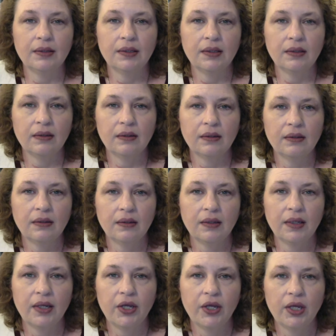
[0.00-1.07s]

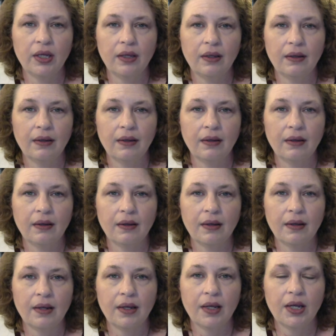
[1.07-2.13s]

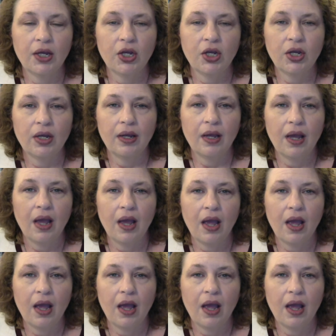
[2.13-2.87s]
[no speech]